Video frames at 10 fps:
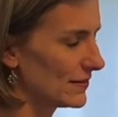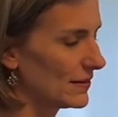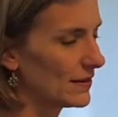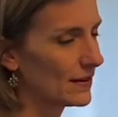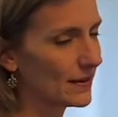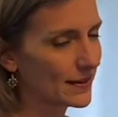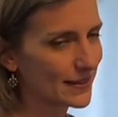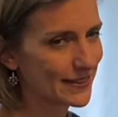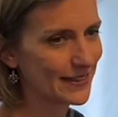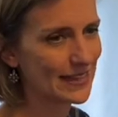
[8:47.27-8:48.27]
Ugh.
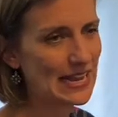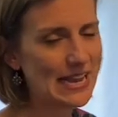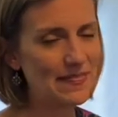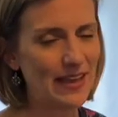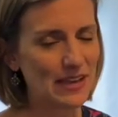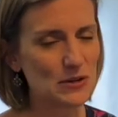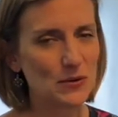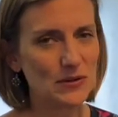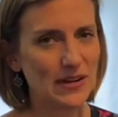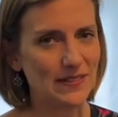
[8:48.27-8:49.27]
And that
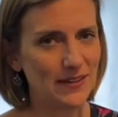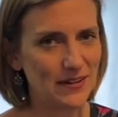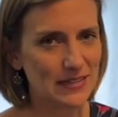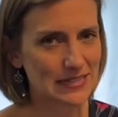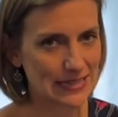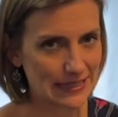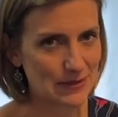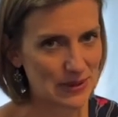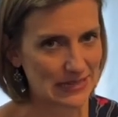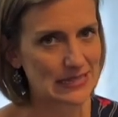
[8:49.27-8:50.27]
chord right there is like the
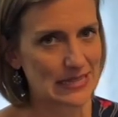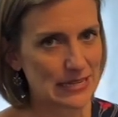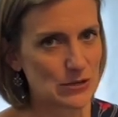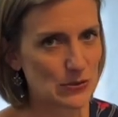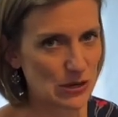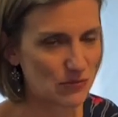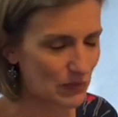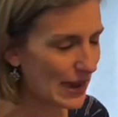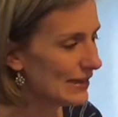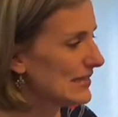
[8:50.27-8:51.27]
best thing you could have
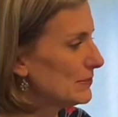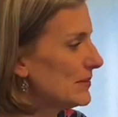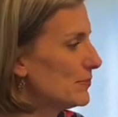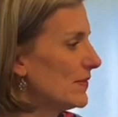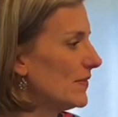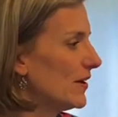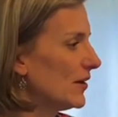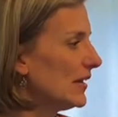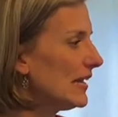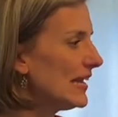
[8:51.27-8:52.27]
possibly put there.
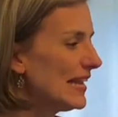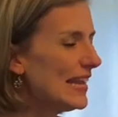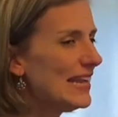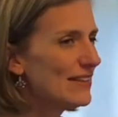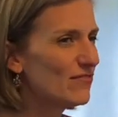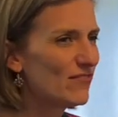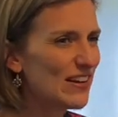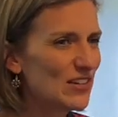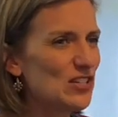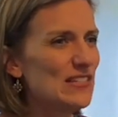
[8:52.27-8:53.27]
It
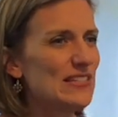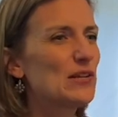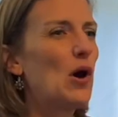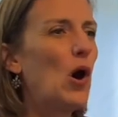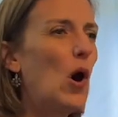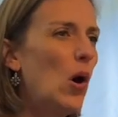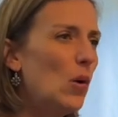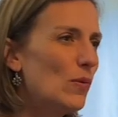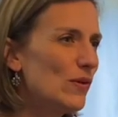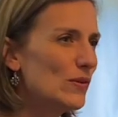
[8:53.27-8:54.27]
functions
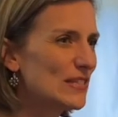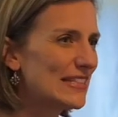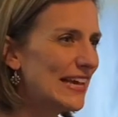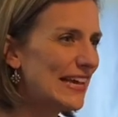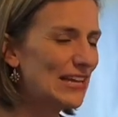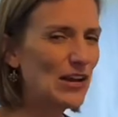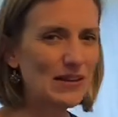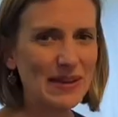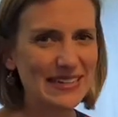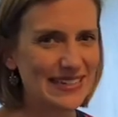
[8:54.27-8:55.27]
almost like an
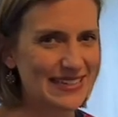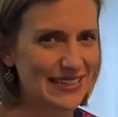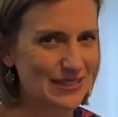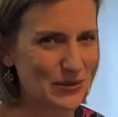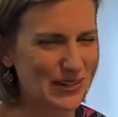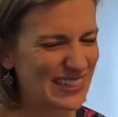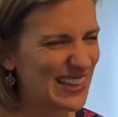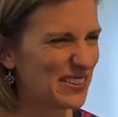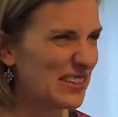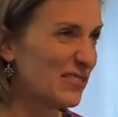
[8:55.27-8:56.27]
augmented sixth chord. It's not
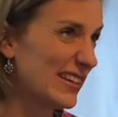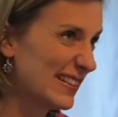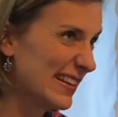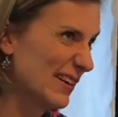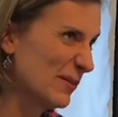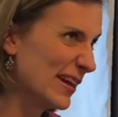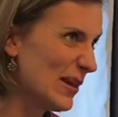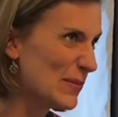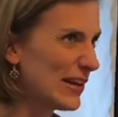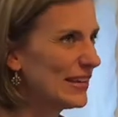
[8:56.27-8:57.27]
really written that way,
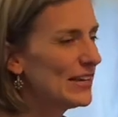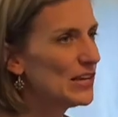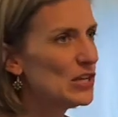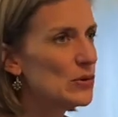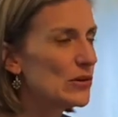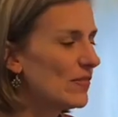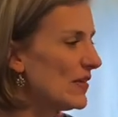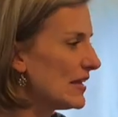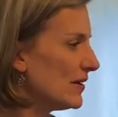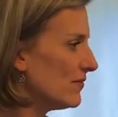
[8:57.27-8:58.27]
but you could
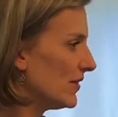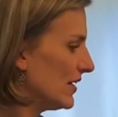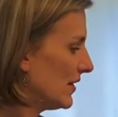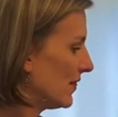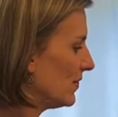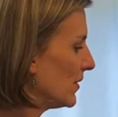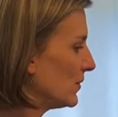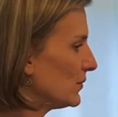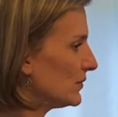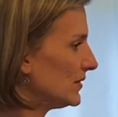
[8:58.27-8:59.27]
think of
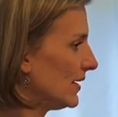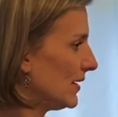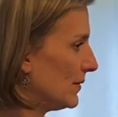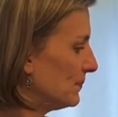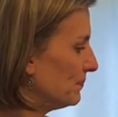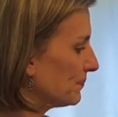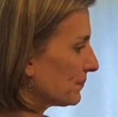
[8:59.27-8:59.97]
those um,